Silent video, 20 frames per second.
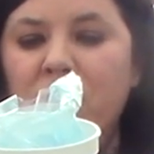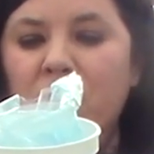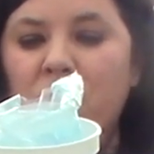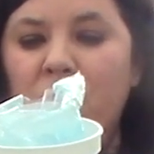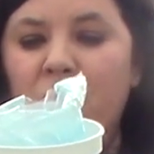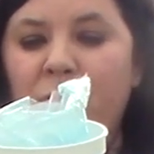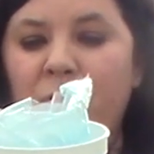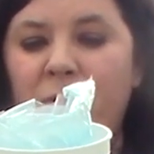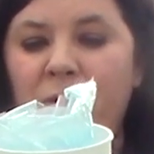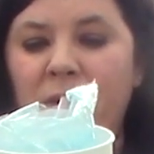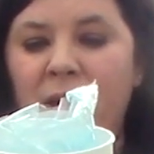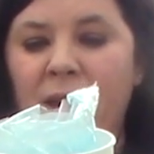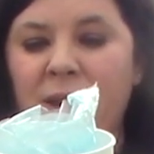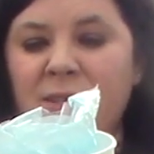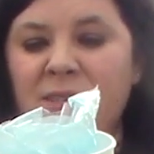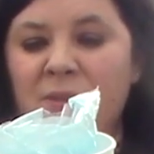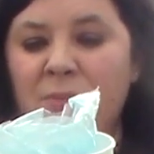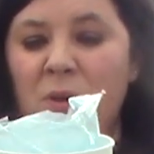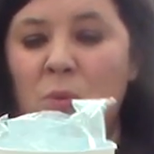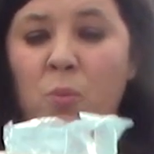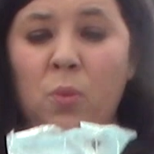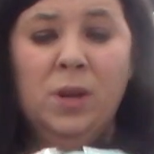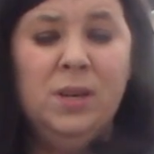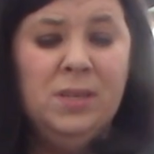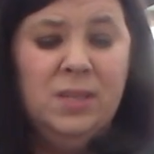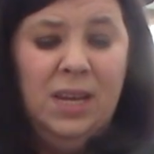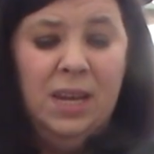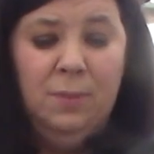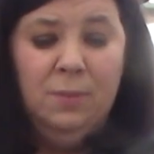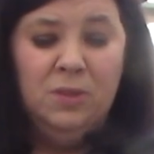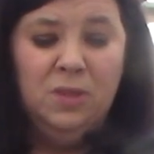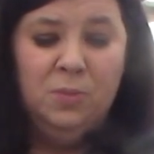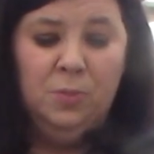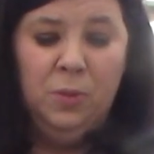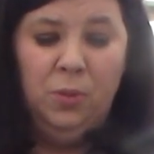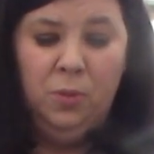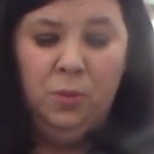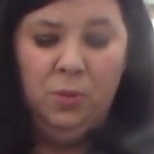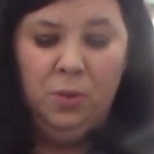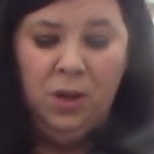So for that, it's going to be 1
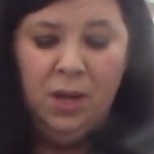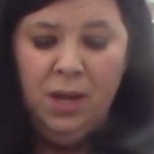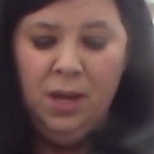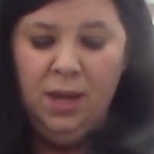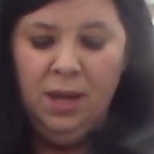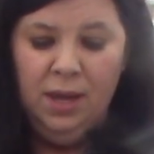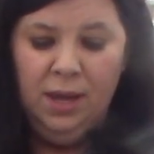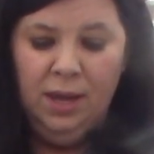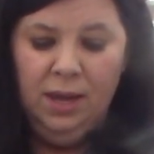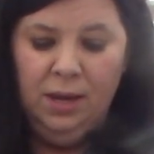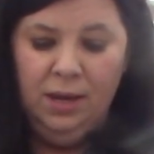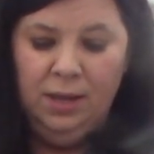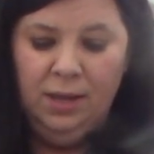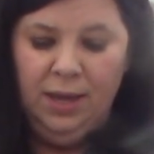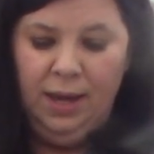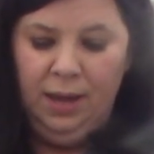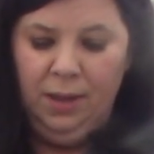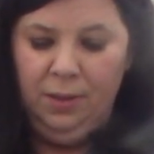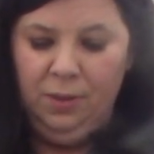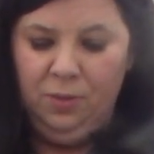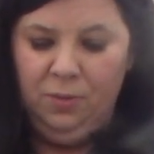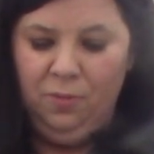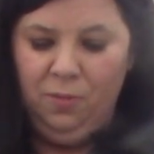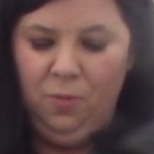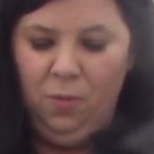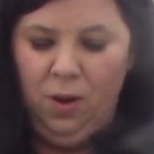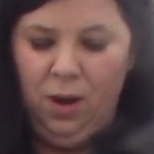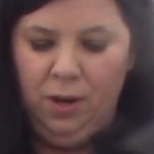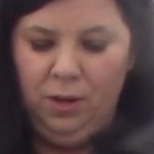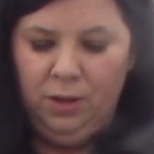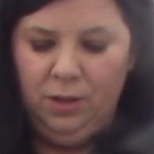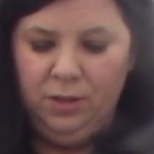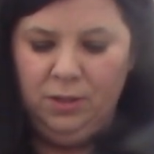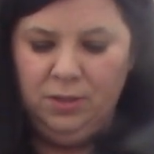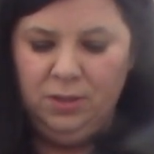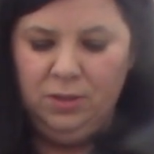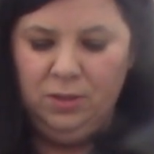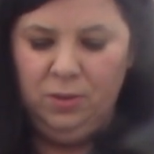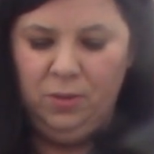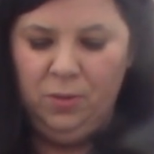tablespoon in a gallon of water.
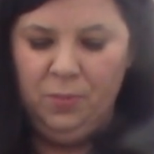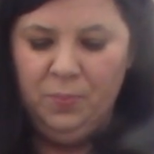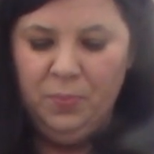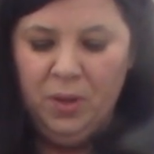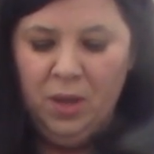So